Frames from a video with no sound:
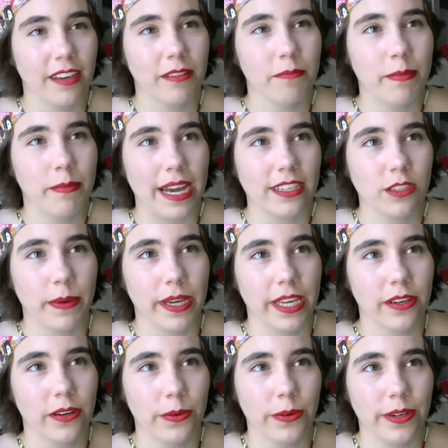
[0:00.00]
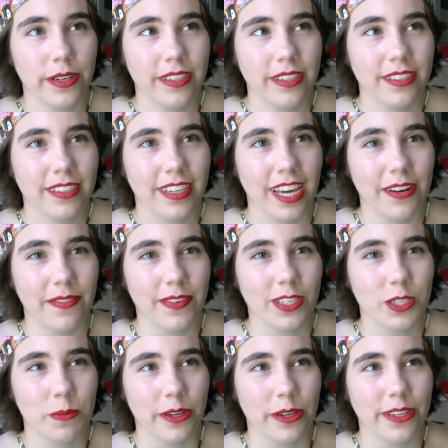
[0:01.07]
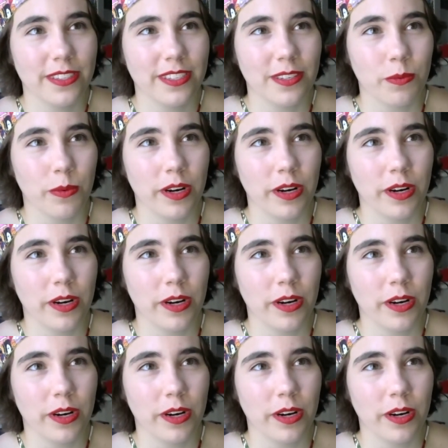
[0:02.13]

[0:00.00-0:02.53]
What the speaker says: back to my own kind of experiences,